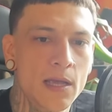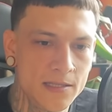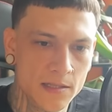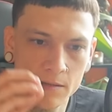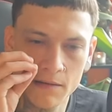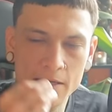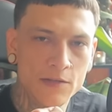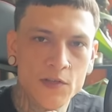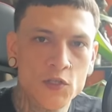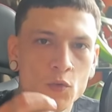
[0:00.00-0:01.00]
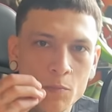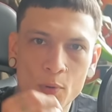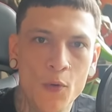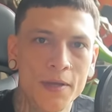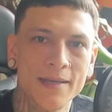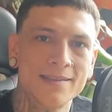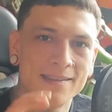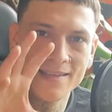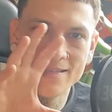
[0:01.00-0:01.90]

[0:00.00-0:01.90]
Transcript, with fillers: as an individual point in